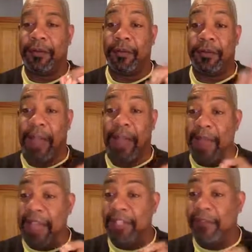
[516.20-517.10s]
not
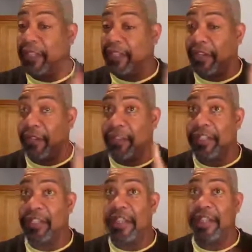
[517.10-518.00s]
masterfully skilled
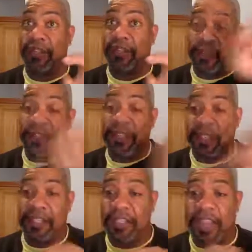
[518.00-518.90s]
just yet until you see
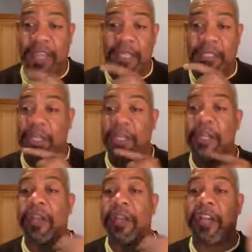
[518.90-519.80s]
the change,
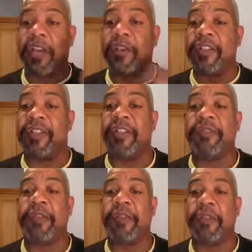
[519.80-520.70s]
currency
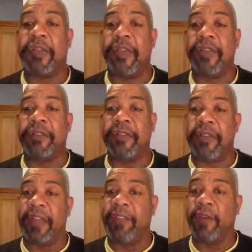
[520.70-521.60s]
converter there
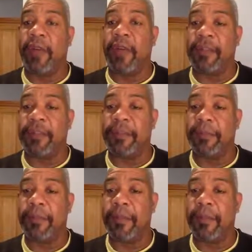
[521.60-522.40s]
ever was.